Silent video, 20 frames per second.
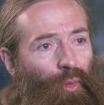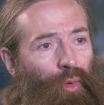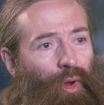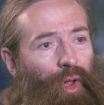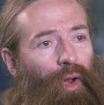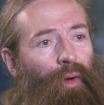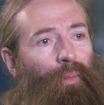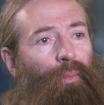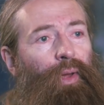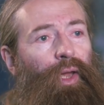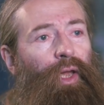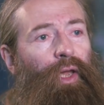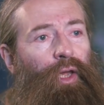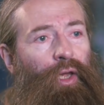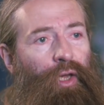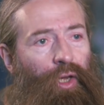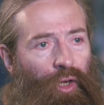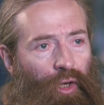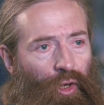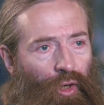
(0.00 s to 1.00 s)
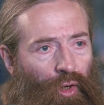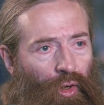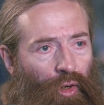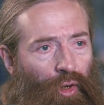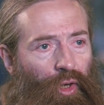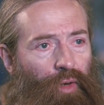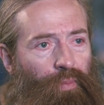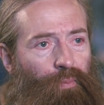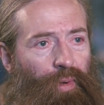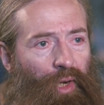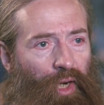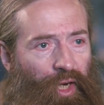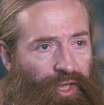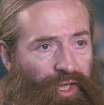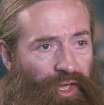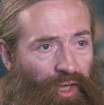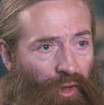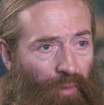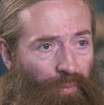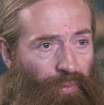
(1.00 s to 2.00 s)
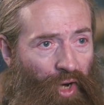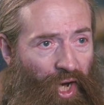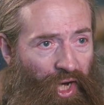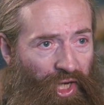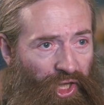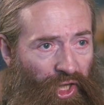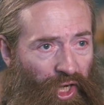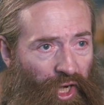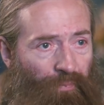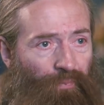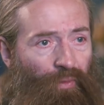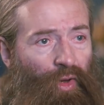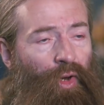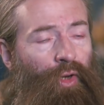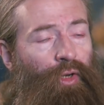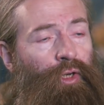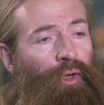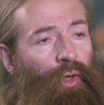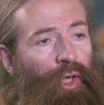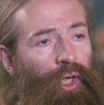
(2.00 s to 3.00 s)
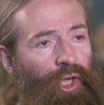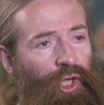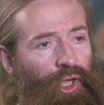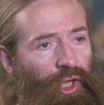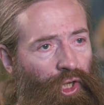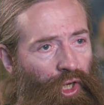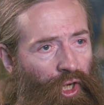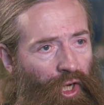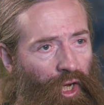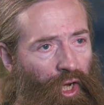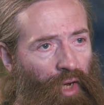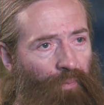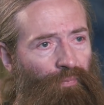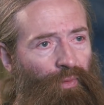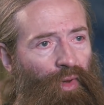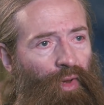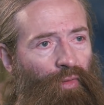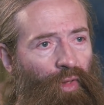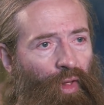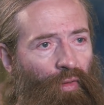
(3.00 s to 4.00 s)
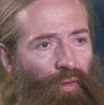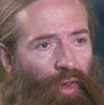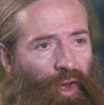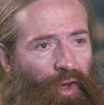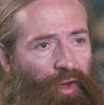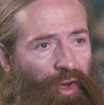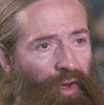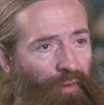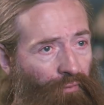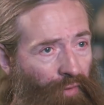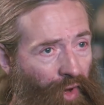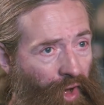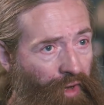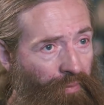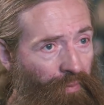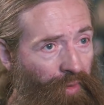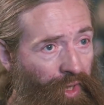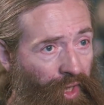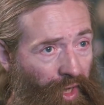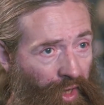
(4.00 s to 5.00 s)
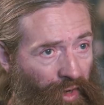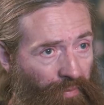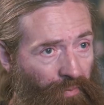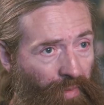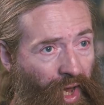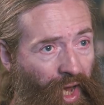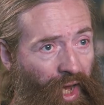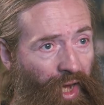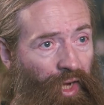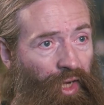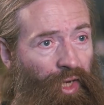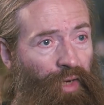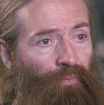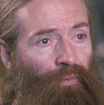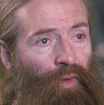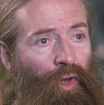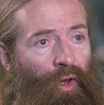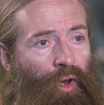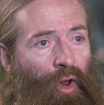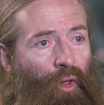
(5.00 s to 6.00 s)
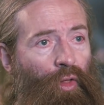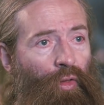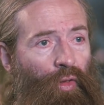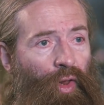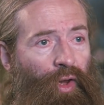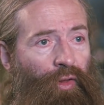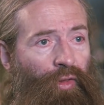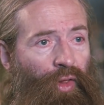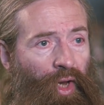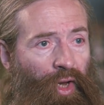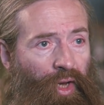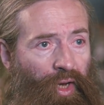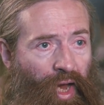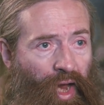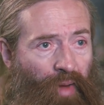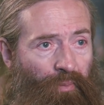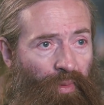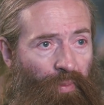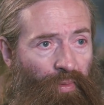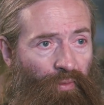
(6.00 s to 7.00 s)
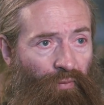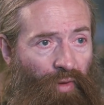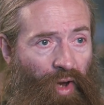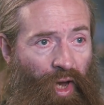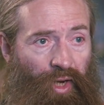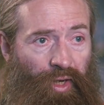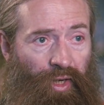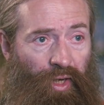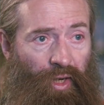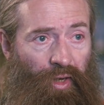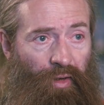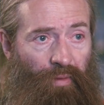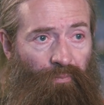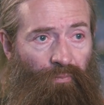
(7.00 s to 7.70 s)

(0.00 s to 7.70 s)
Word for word: will be huge political pressure to ensure that this investment is made so that these things can be provided.